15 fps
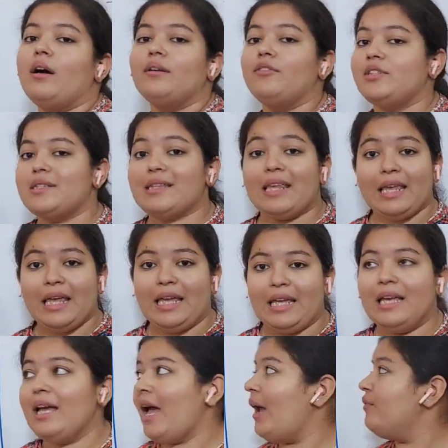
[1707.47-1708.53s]
which is
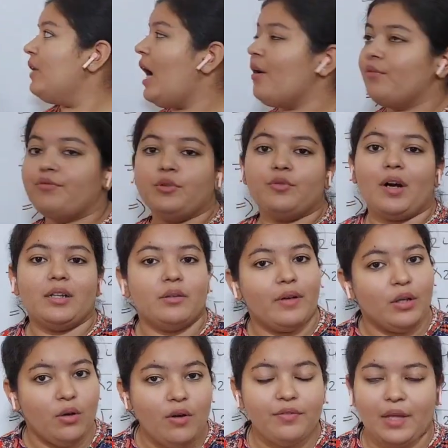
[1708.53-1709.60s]
k, and we have to find the
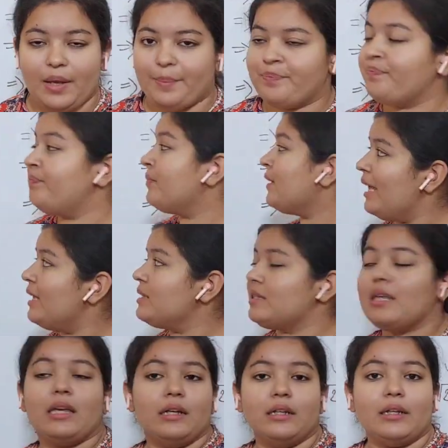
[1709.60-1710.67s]
value of k.
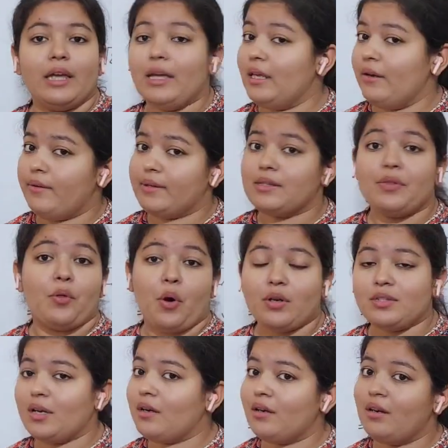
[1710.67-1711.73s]
K here is
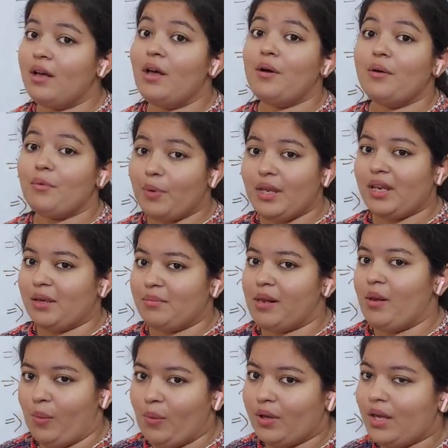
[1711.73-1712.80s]
not a
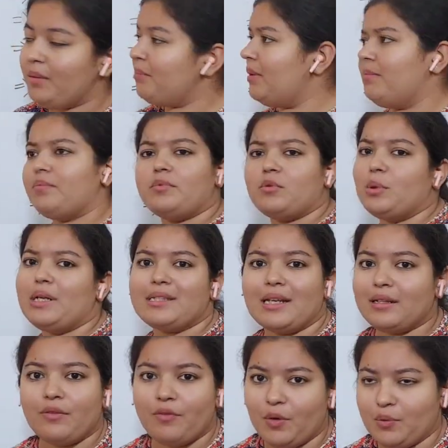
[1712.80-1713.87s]
variable. Okay, if students
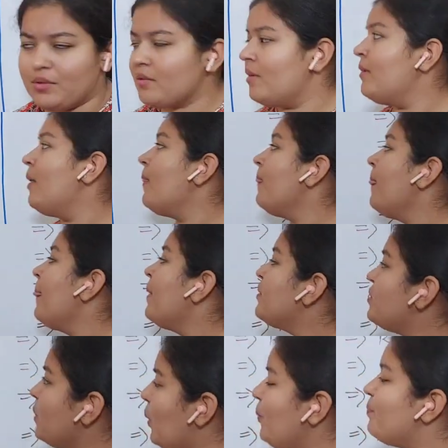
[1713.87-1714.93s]
get confused.
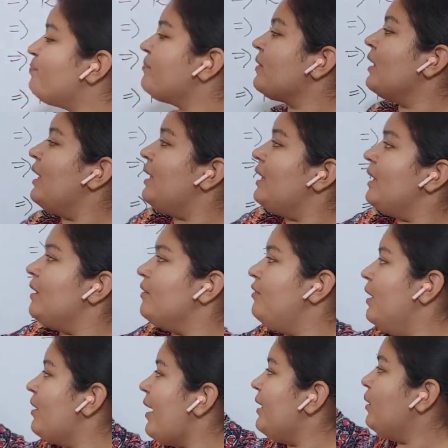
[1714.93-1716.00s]
So
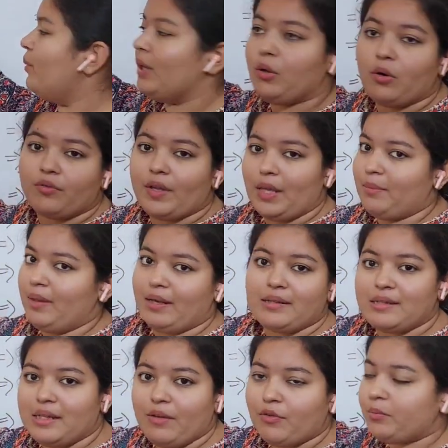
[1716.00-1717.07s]
we'll write the value of a, b and
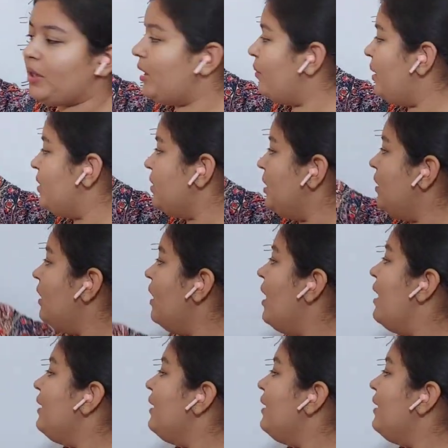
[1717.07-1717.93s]
c from the equation.